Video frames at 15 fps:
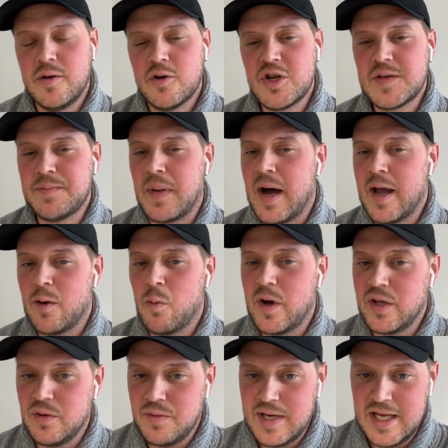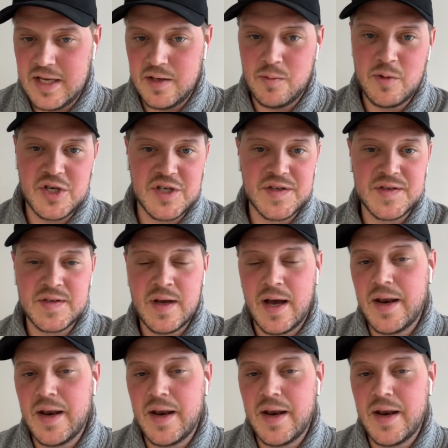you're just buying what you need, which is